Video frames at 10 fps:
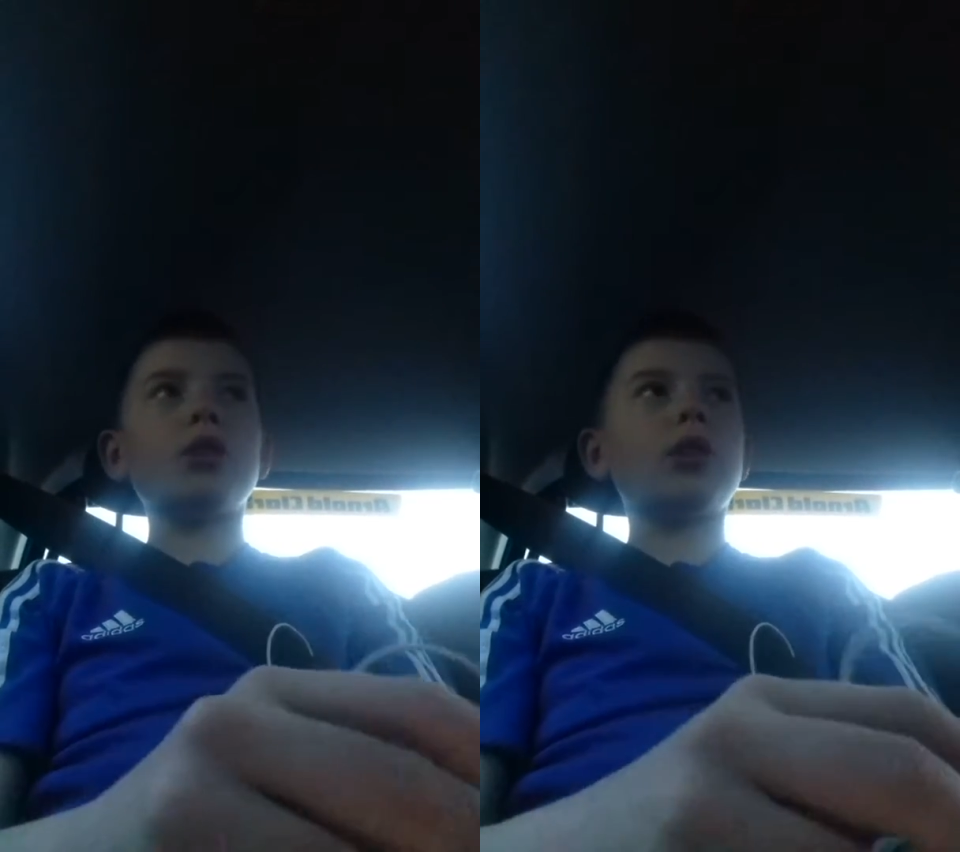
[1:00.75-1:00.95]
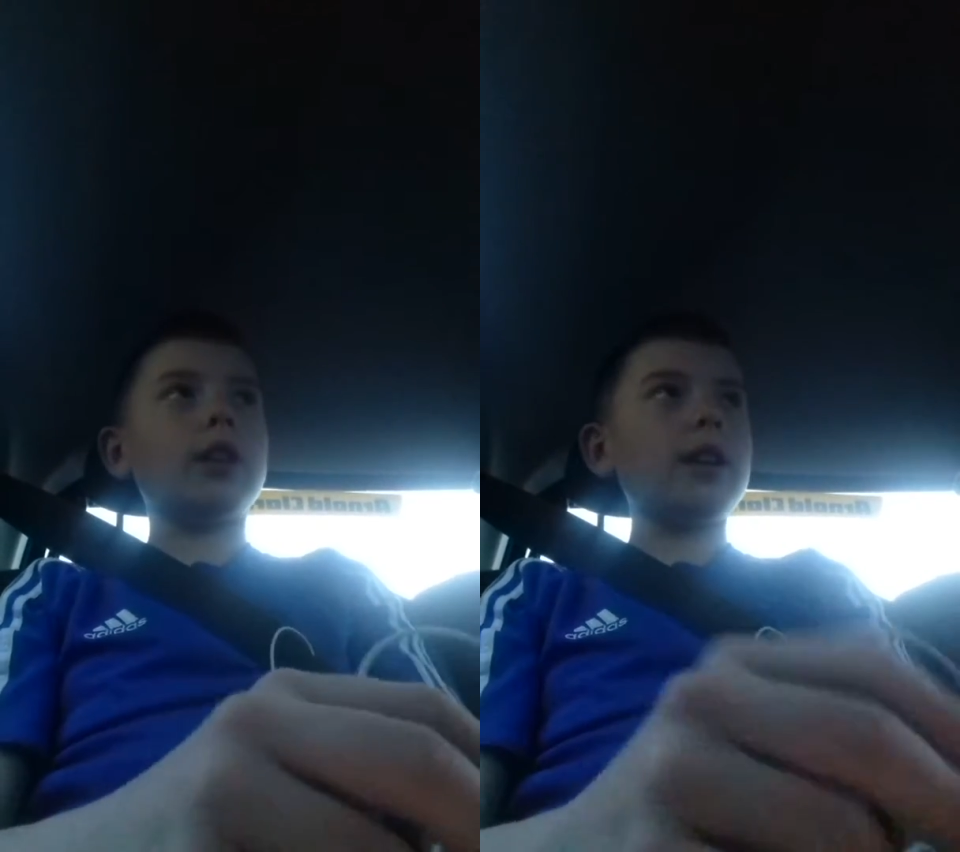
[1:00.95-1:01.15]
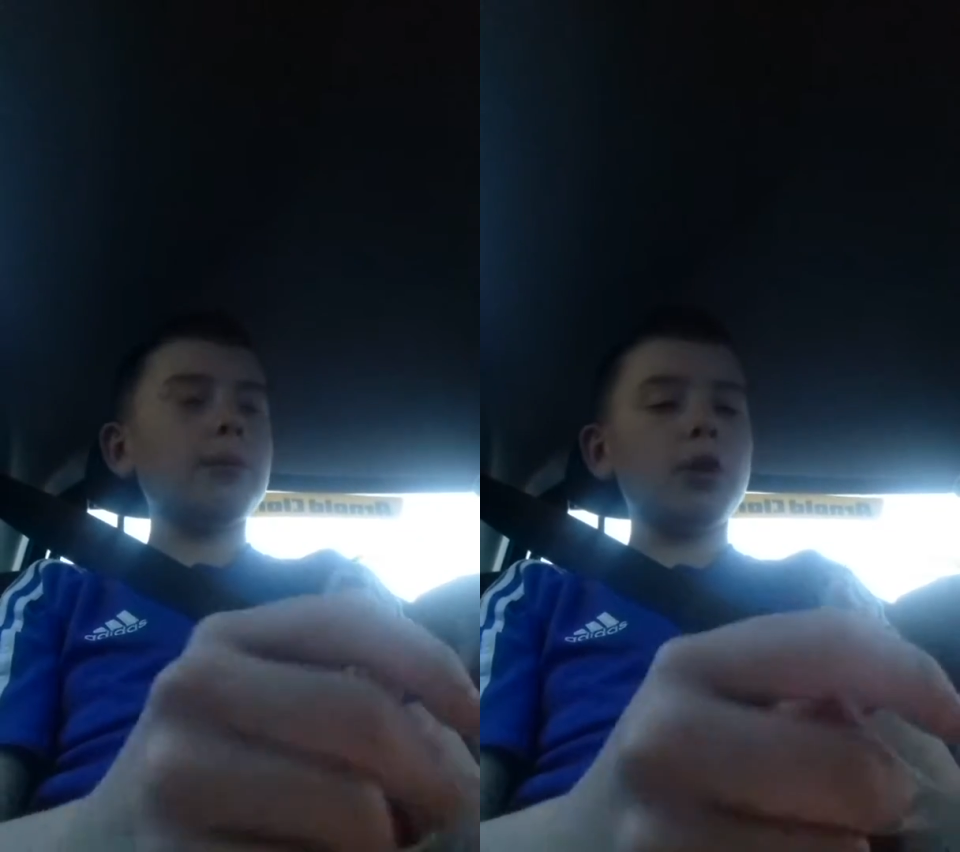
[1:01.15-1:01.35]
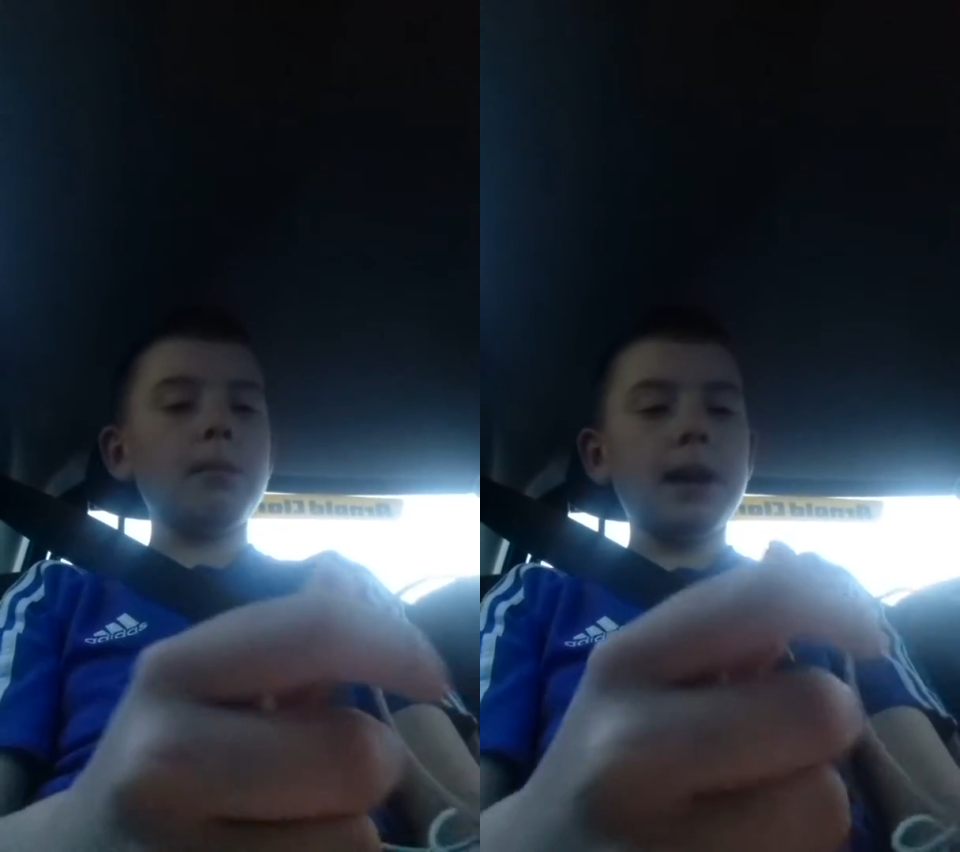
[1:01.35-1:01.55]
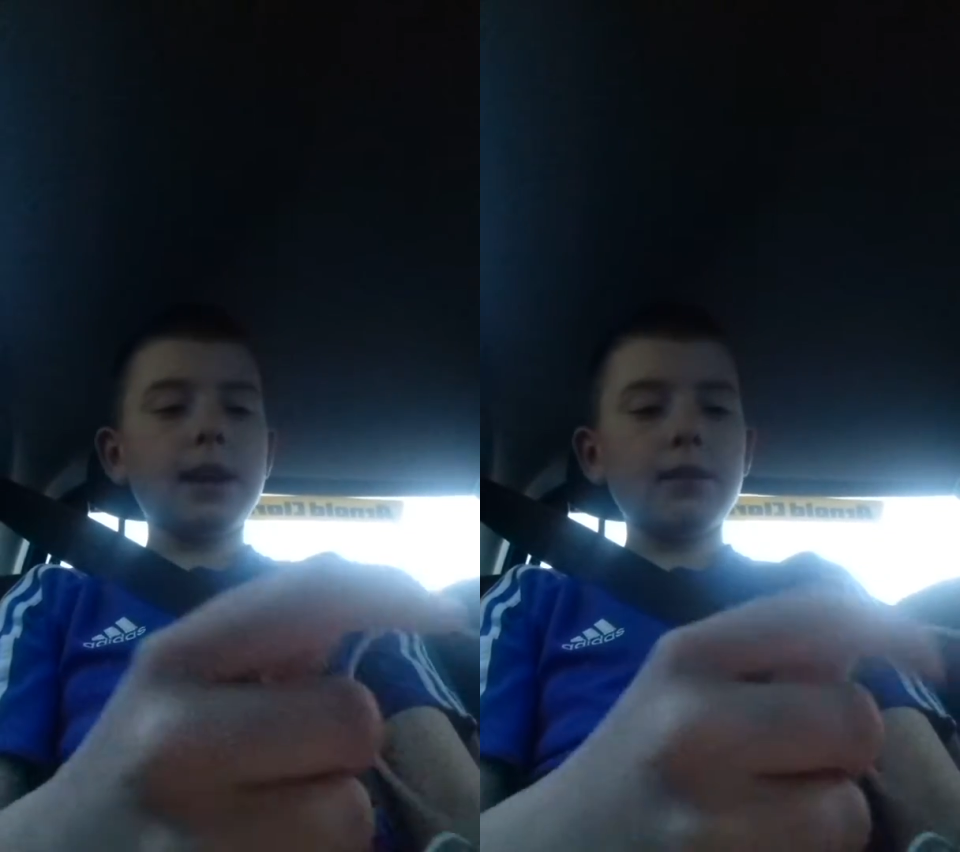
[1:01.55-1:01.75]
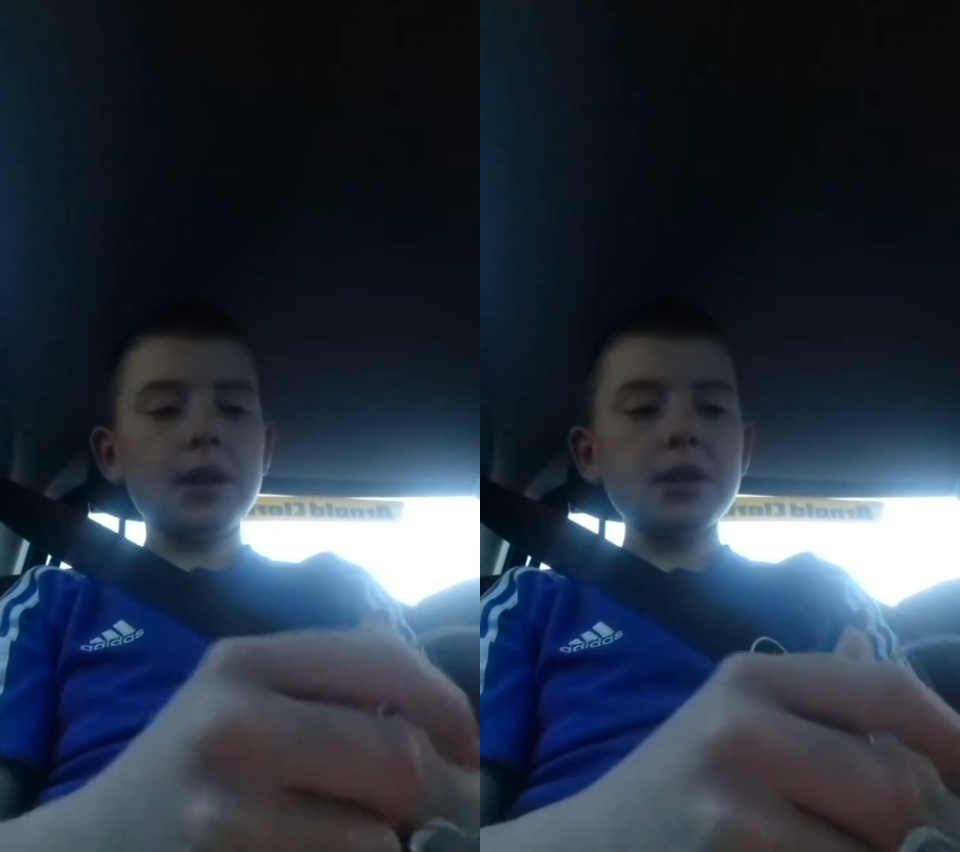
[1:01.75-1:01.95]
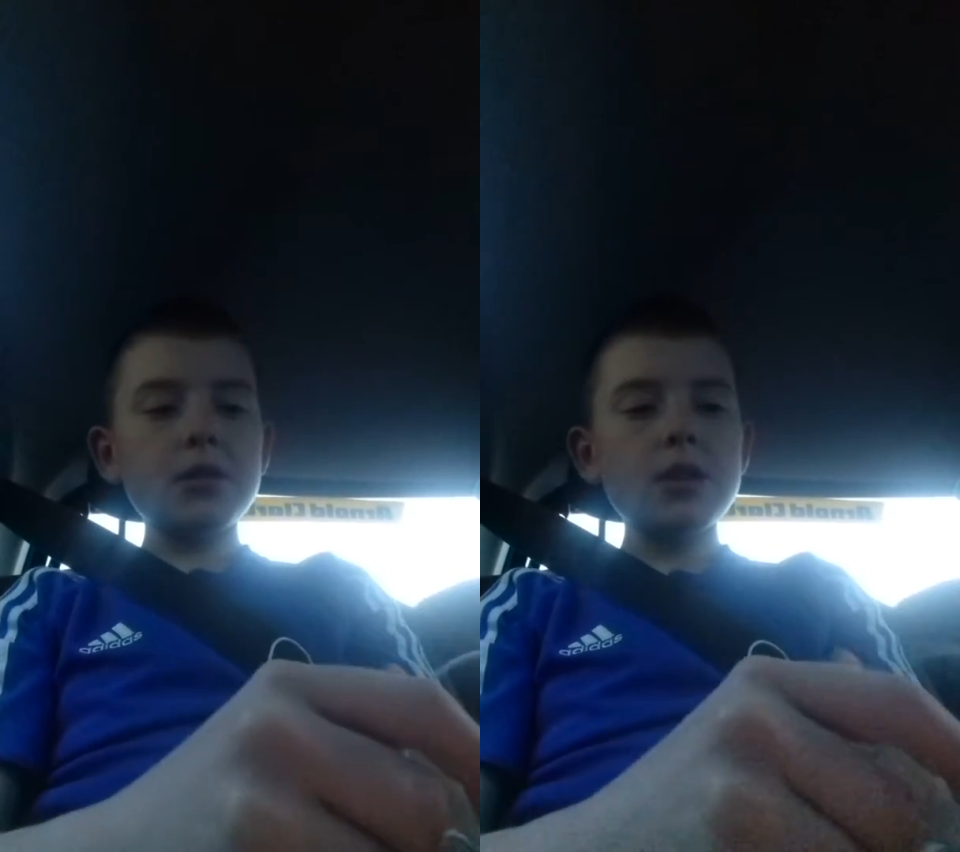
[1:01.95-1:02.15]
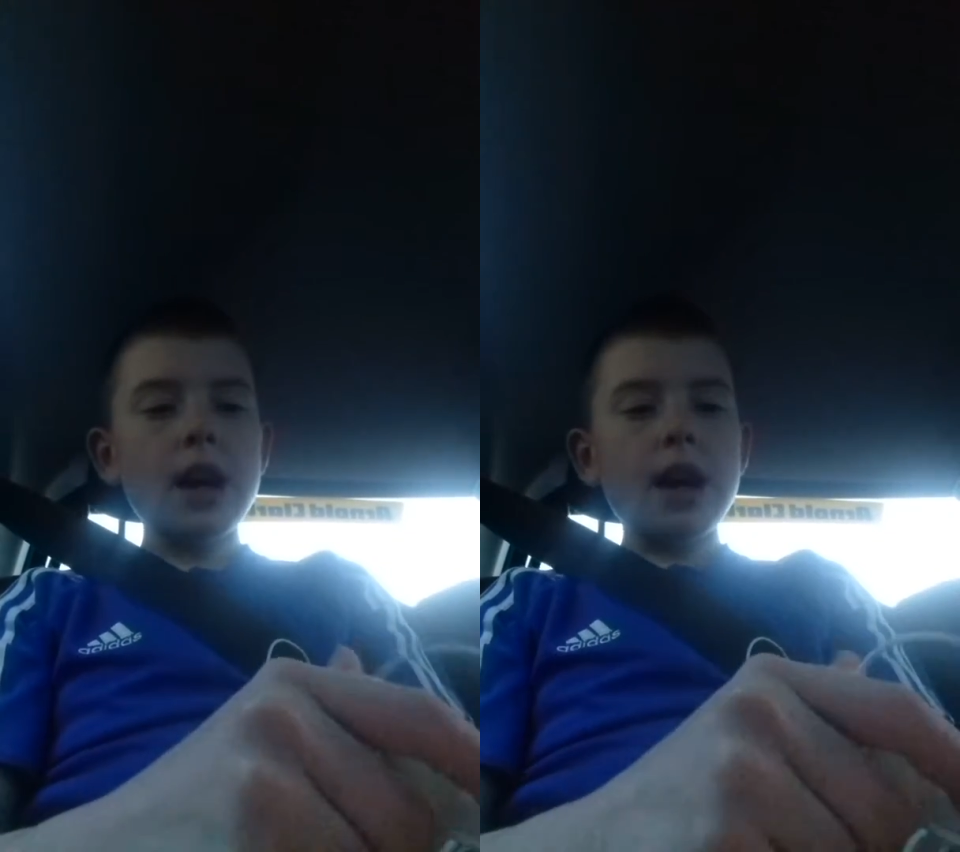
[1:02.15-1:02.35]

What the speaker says: or I'm not making video,